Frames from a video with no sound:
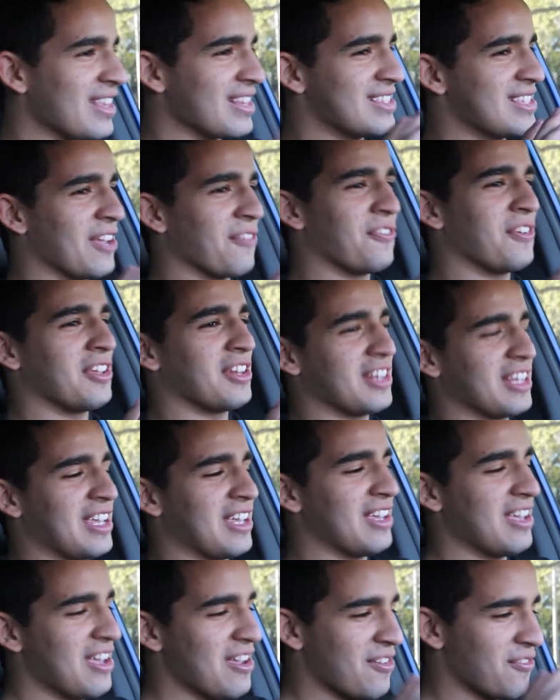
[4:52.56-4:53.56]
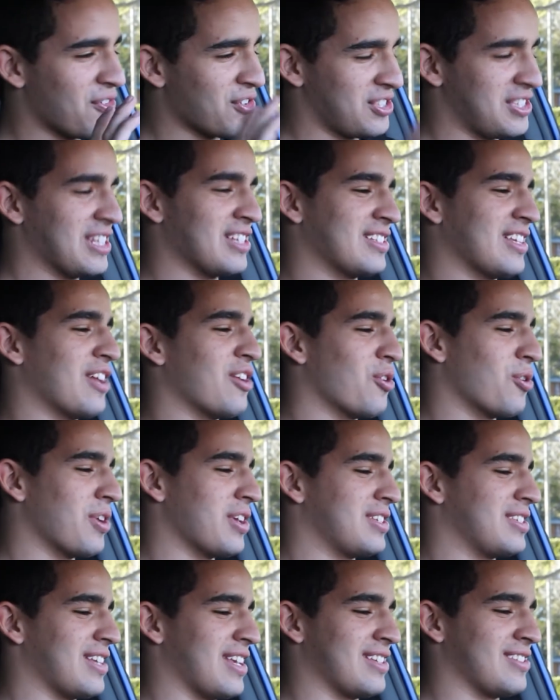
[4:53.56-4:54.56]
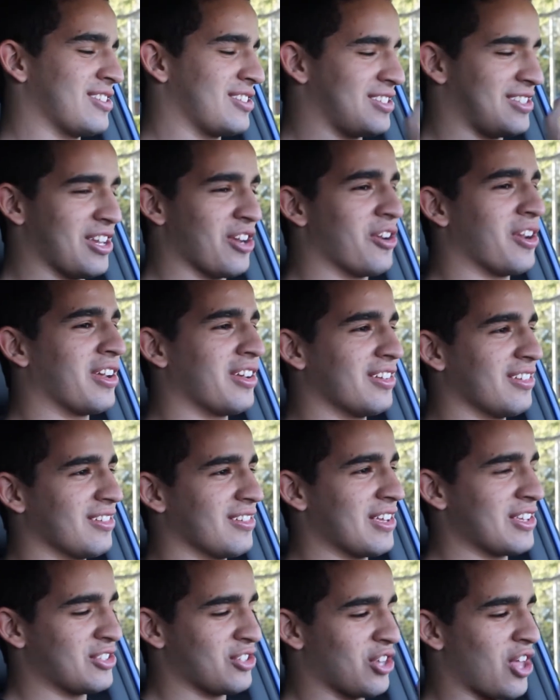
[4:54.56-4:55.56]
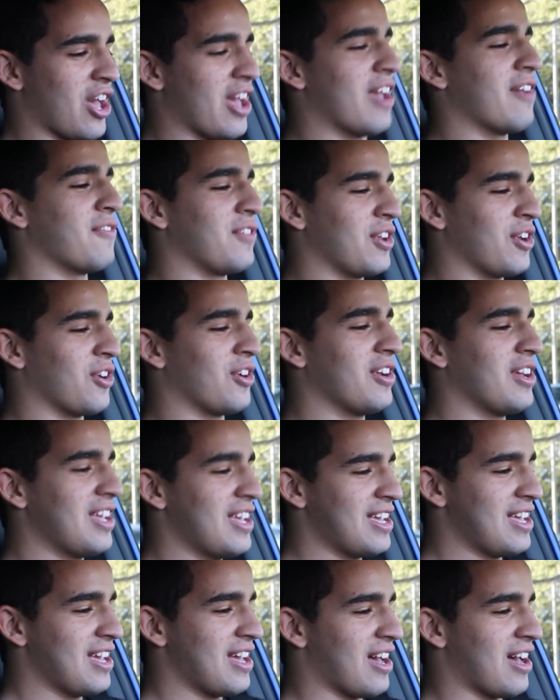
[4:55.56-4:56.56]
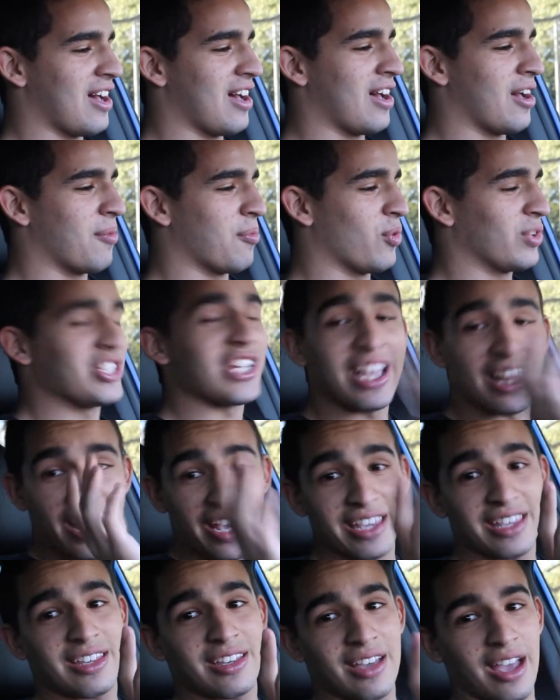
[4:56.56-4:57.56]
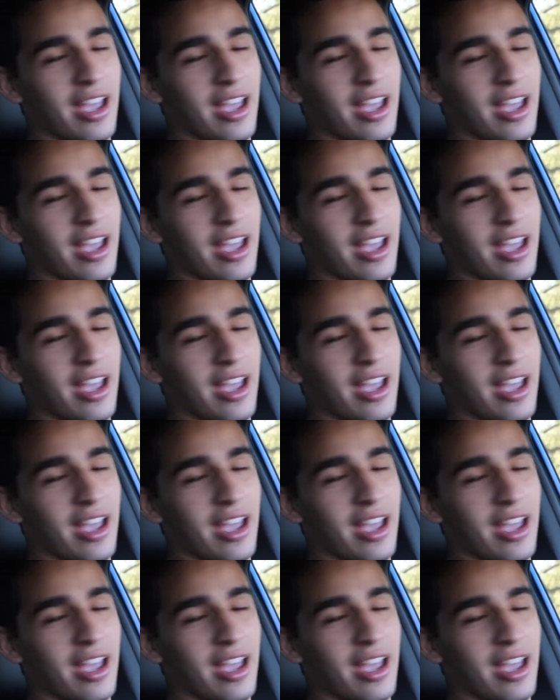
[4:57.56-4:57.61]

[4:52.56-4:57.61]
Definitely, first things I noticed is the steering is a lot heavier, which I like.